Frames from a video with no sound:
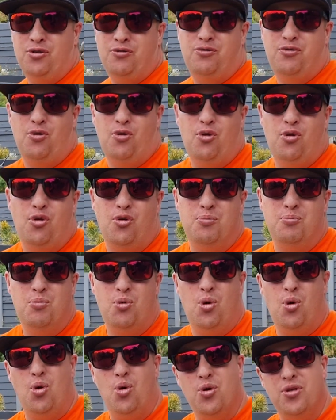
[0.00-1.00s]
for
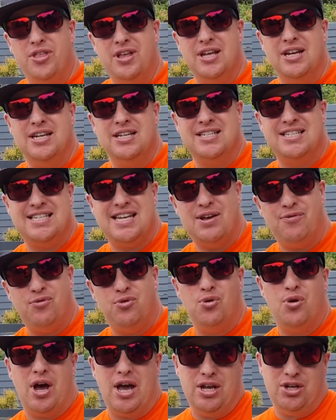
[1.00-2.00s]
more than
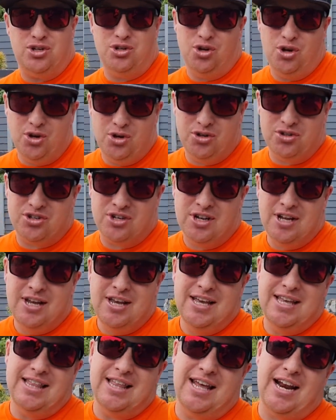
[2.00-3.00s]
7 or 8 years,
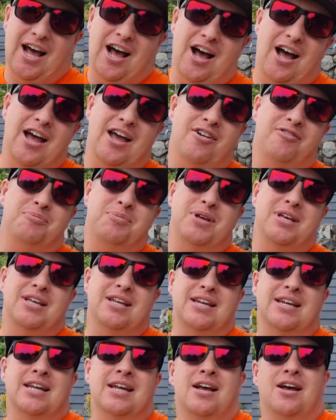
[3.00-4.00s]
that I have
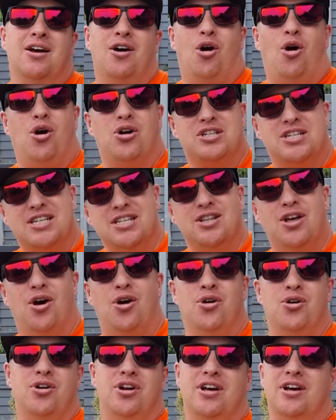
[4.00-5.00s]
been asking the
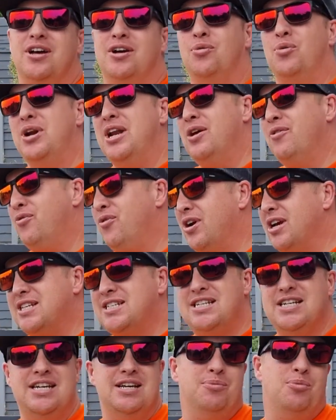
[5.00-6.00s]
owner whenever I
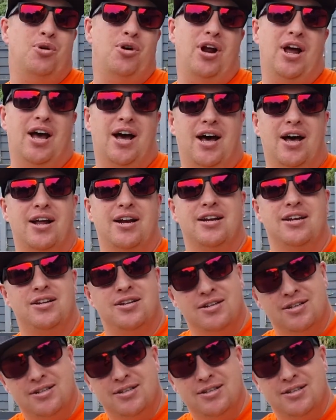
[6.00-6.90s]
see him around,